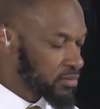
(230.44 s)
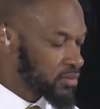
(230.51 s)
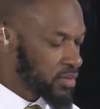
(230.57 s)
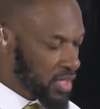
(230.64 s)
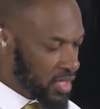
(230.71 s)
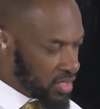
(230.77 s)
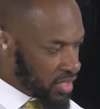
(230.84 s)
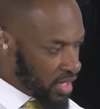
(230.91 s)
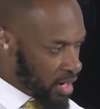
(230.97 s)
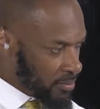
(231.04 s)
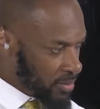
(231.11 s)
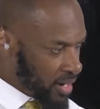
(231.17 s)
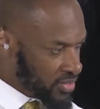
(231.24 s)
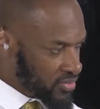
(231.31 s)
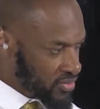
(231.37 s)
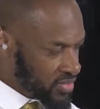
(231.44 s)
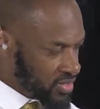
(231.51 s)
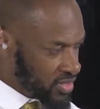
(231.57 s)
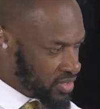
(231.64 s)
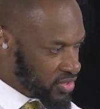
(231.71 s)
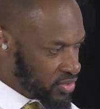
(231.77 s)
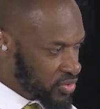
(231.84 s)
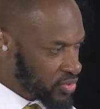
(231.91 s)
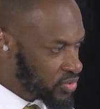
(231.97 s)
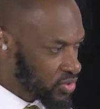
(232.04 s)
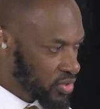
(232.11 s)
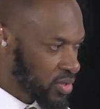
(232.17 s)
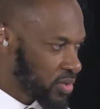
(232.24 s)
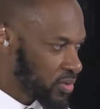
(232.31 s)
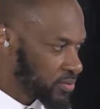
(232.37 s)
You get your carbohydrates in, and you're good to
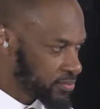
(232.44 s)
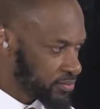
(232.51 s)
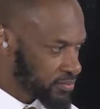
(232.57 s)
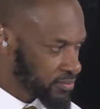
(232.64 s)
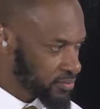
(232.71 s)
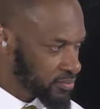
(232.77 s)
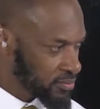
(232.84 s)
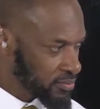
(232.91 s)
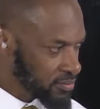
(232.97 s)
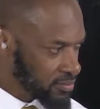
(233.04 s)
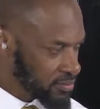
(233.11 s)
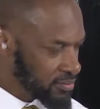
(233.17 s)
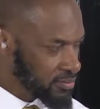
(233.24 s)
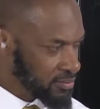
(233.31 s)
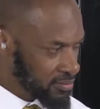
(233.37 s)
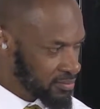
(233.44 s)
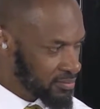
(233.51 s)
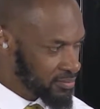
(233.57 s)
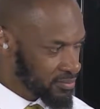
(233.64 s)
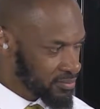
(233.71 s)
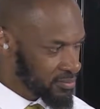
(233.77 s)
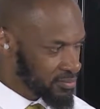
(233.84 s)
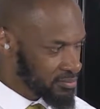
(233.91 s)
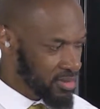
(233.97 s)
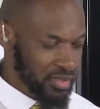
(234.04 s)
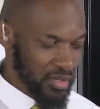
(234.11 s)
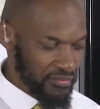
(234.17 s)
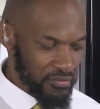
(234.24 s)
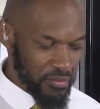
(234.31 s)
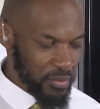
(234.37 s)
go. Okay. All right then. But so
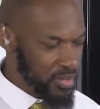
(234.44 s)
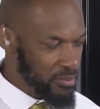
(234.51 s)
nothing wrong with a